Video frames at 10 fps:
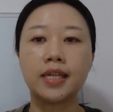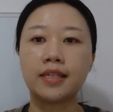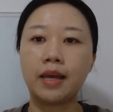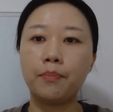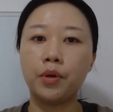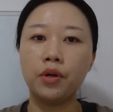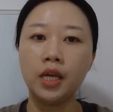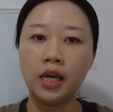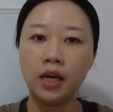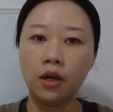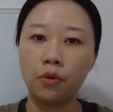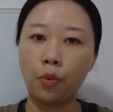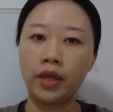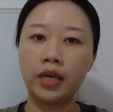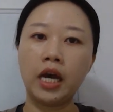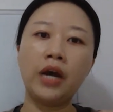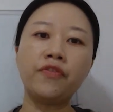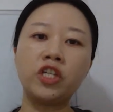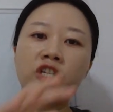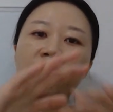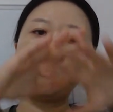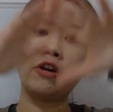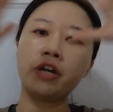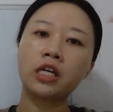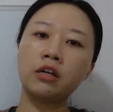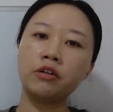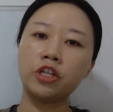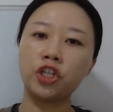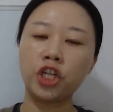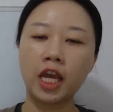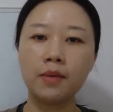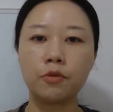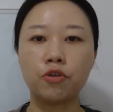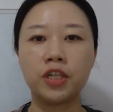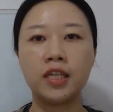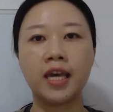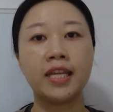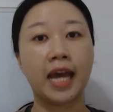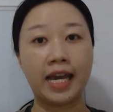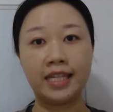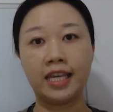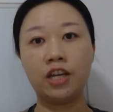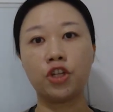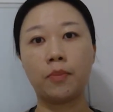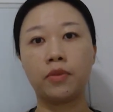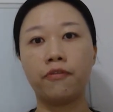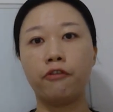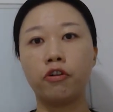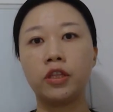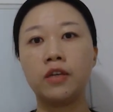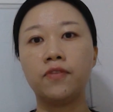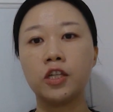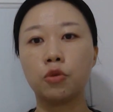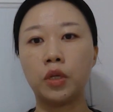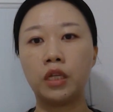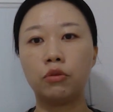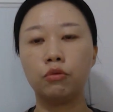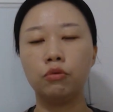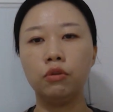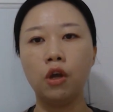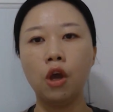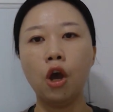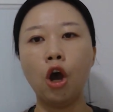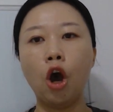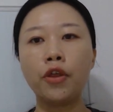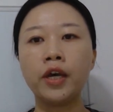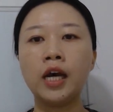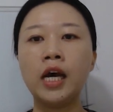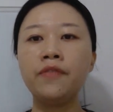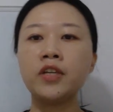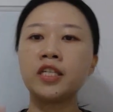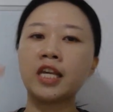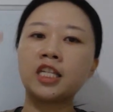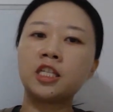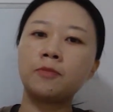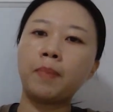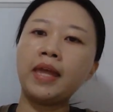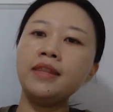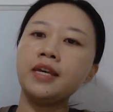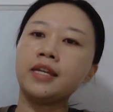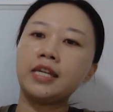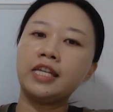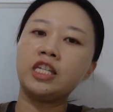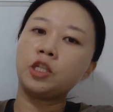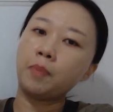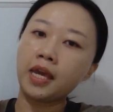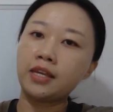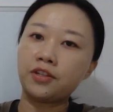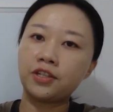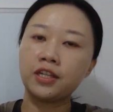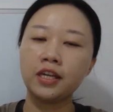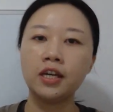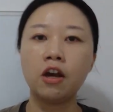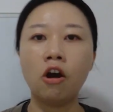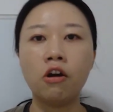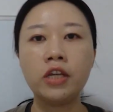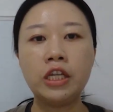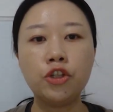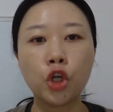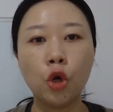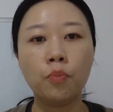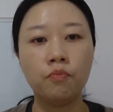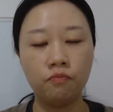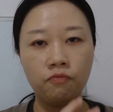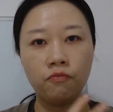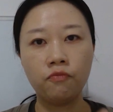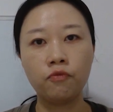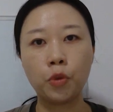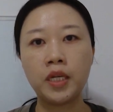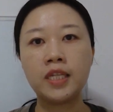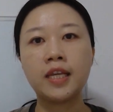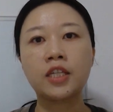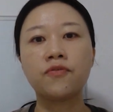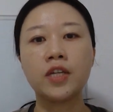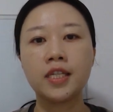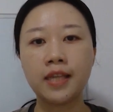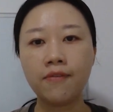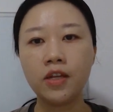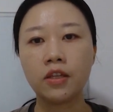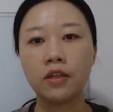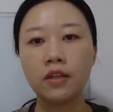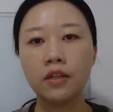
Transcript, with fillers: Example, when the earth is spherical in shape, you see that in Isaiah chapter 40, verse 22, or the earth is suspended in space, or in Job 26, verse 7.